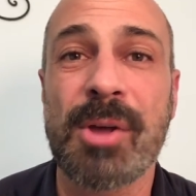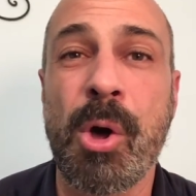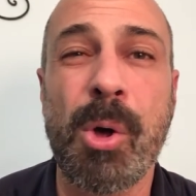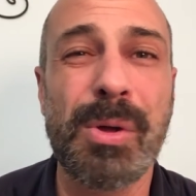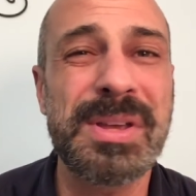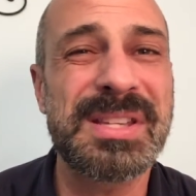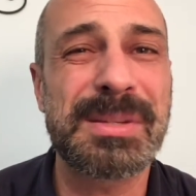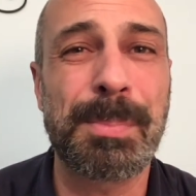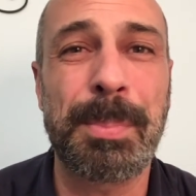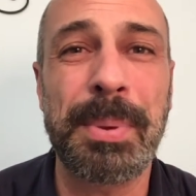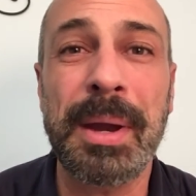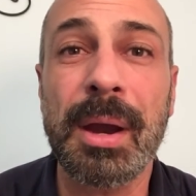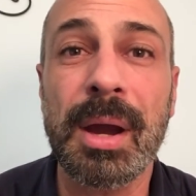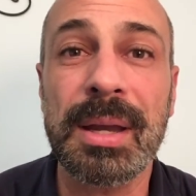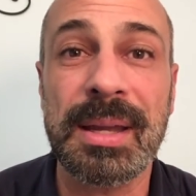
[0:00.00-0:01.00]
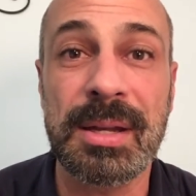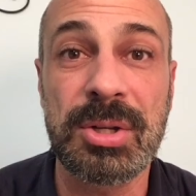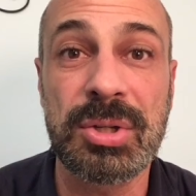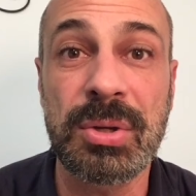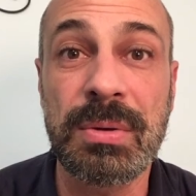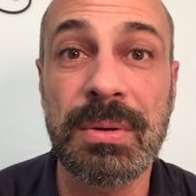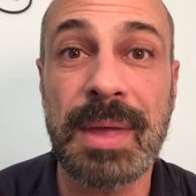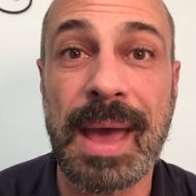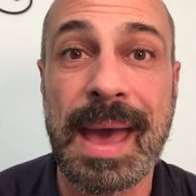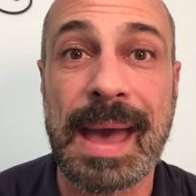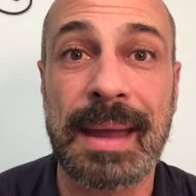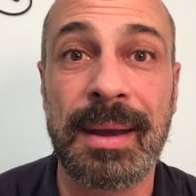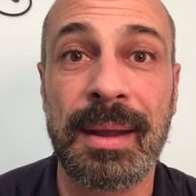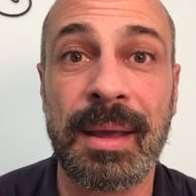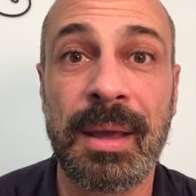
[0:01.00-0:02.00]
The Holy Spirit can do that.